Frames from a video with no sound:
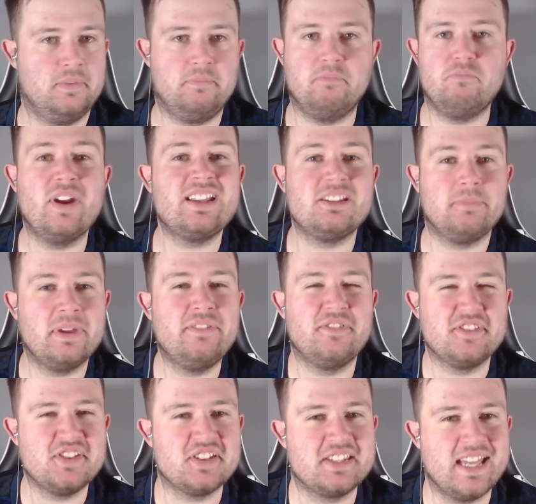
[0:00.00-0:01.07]
a recipe
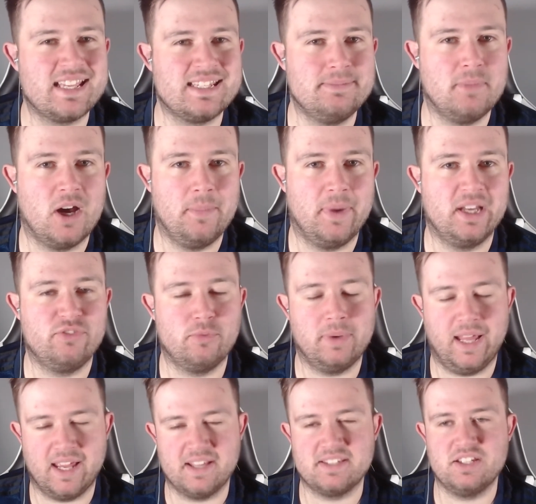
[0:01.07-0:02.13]
for success in my mind if
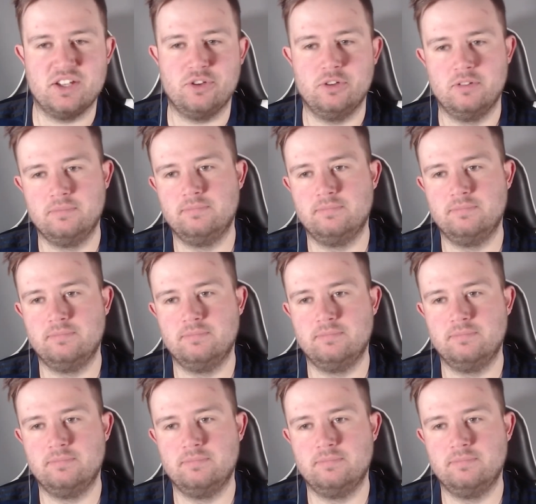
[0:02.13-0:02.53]
you're playing a 2.